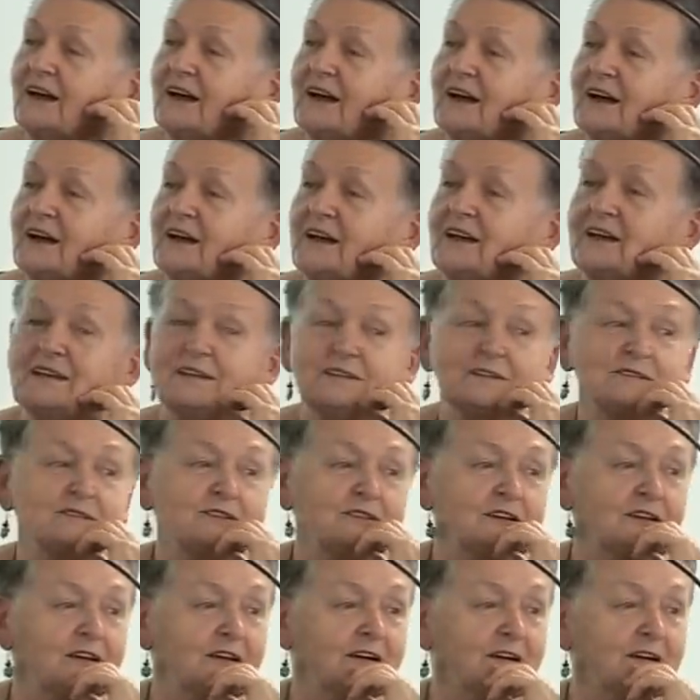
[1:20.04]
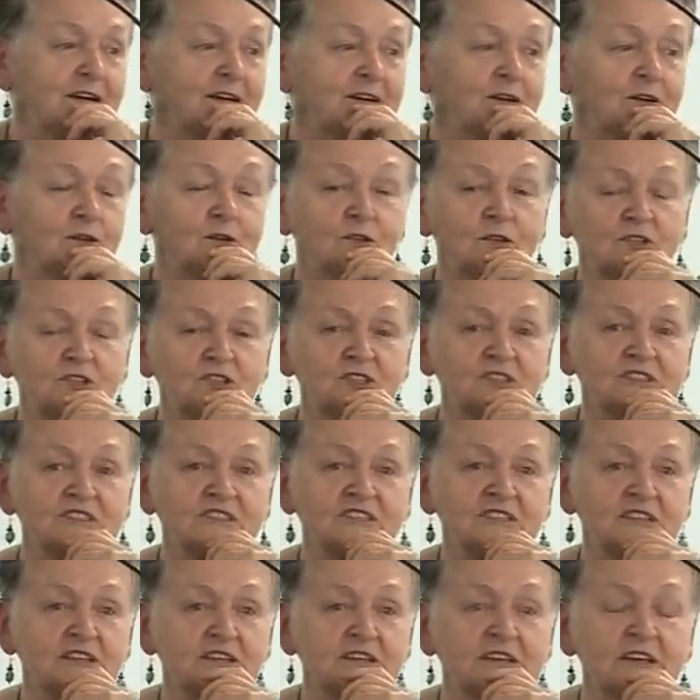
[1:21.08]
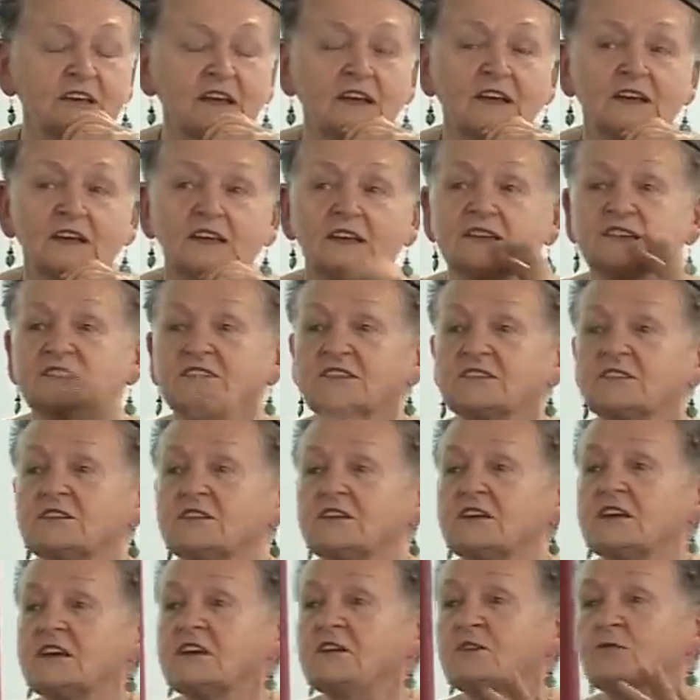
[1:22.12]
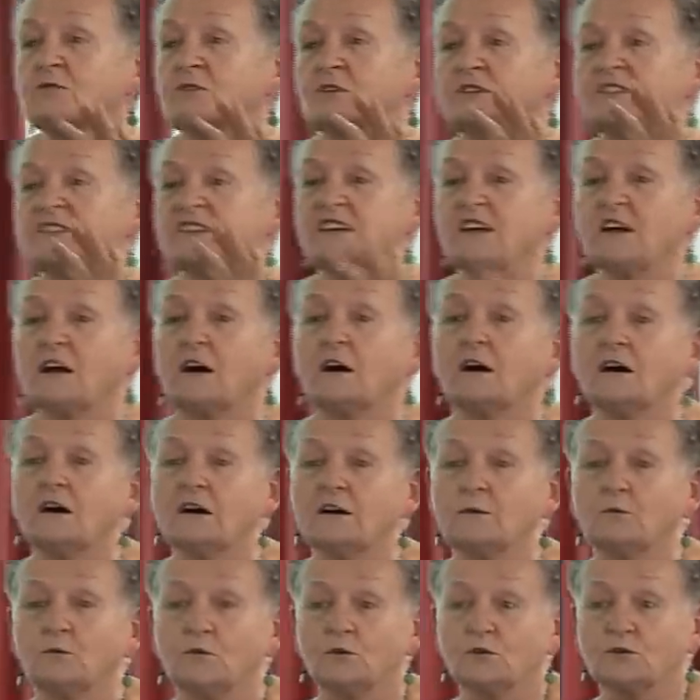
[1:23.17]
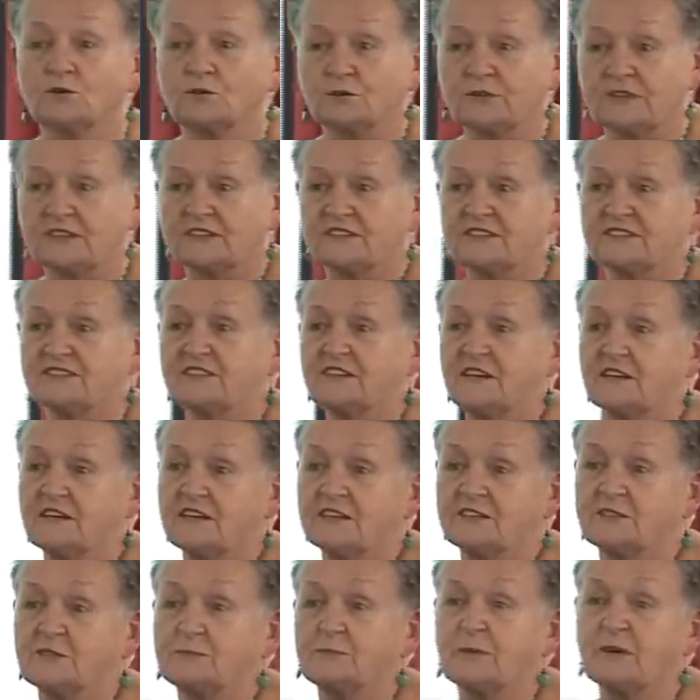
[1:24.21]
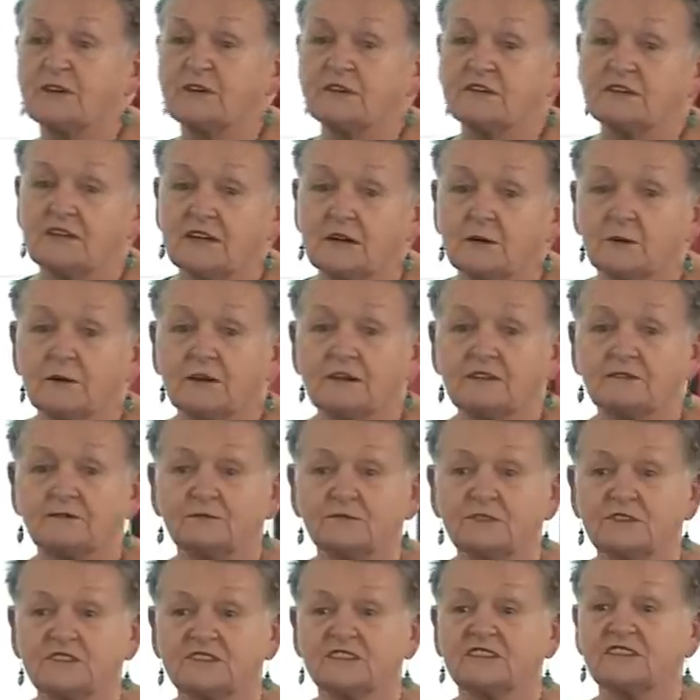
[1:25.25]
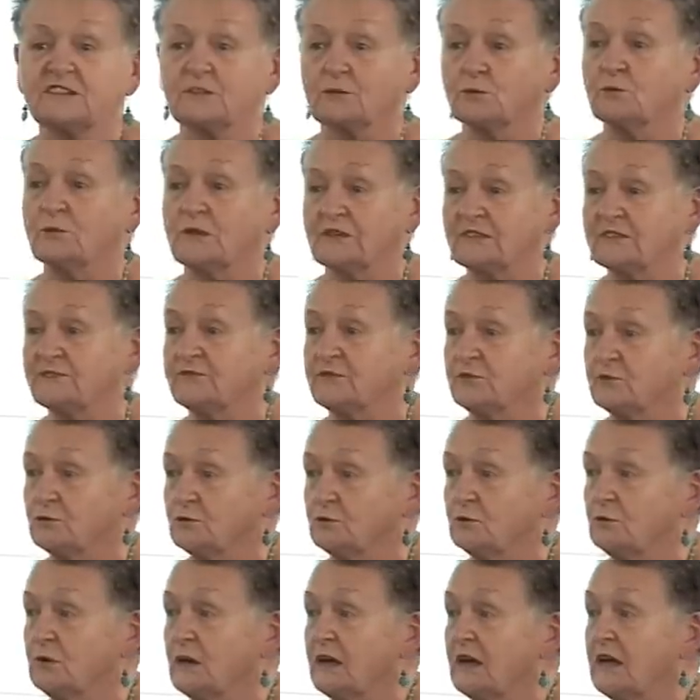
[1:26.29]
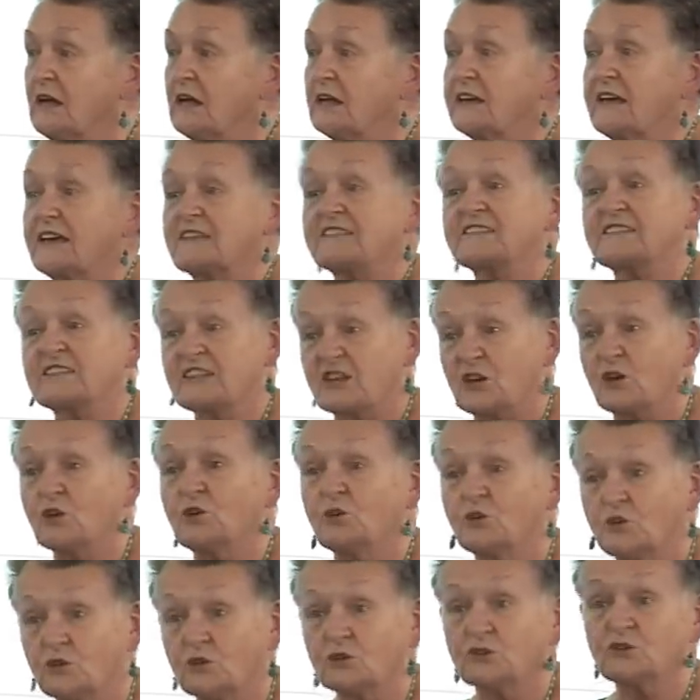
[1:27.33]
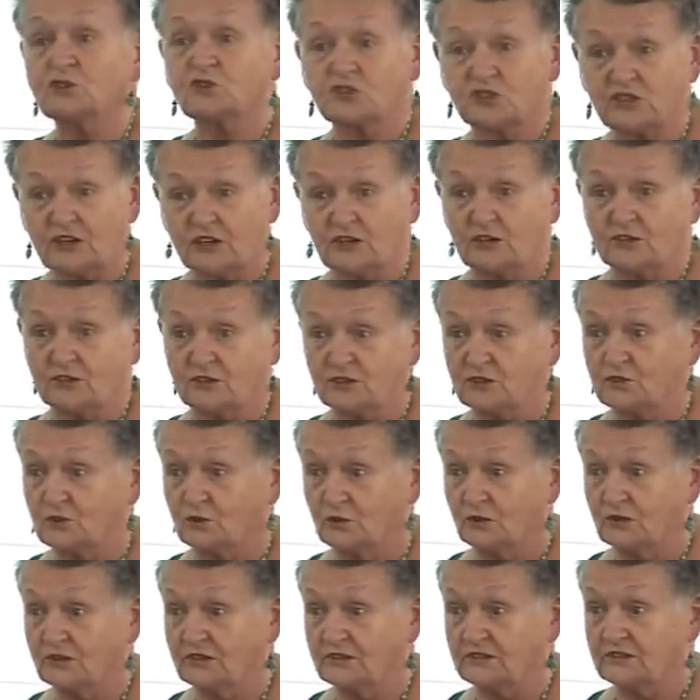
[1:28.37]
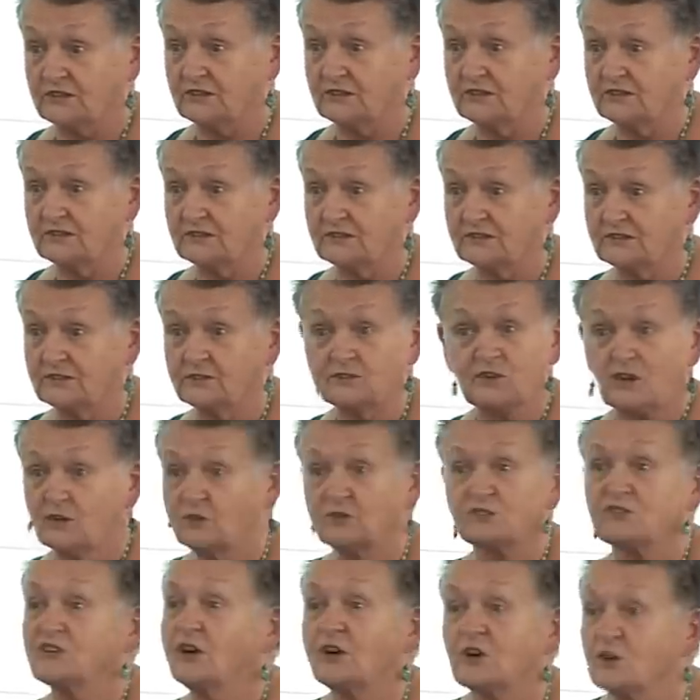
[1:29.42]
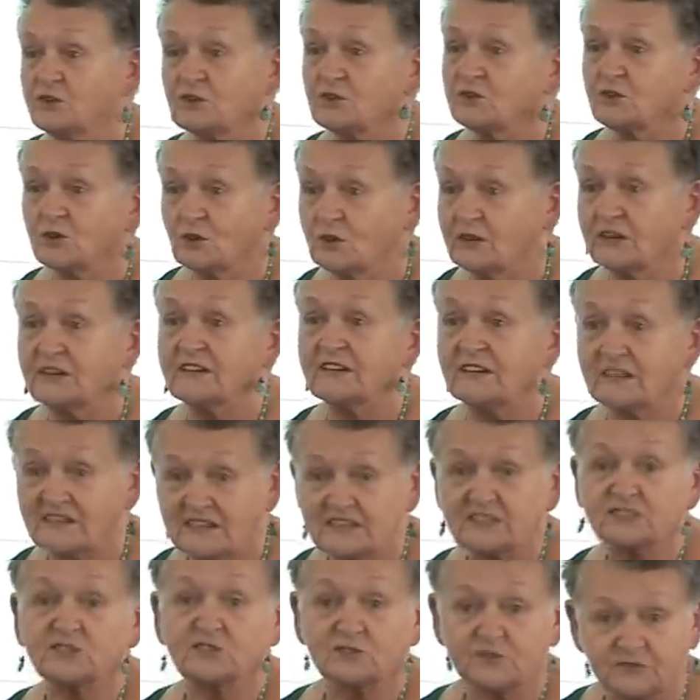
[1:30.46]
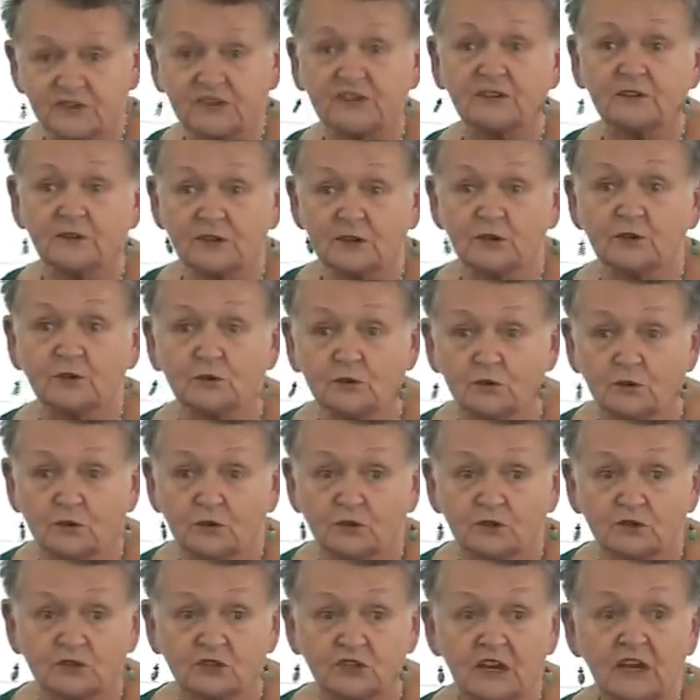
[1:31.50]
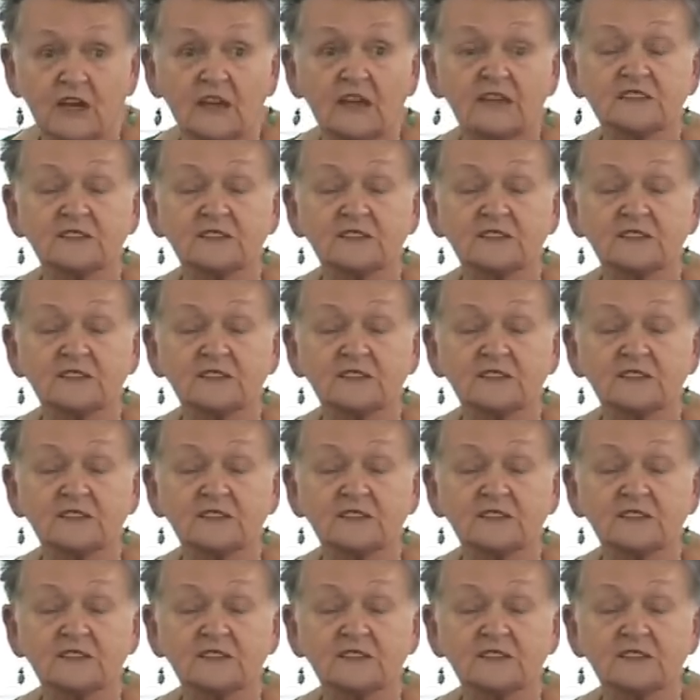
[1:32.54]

Uh, and uh, urgency is the knee-crossing, eye-watering desire to pee. Now, every single one of you gets the urge to go to the toilet. You don't go to the toilet unless you feel the urge.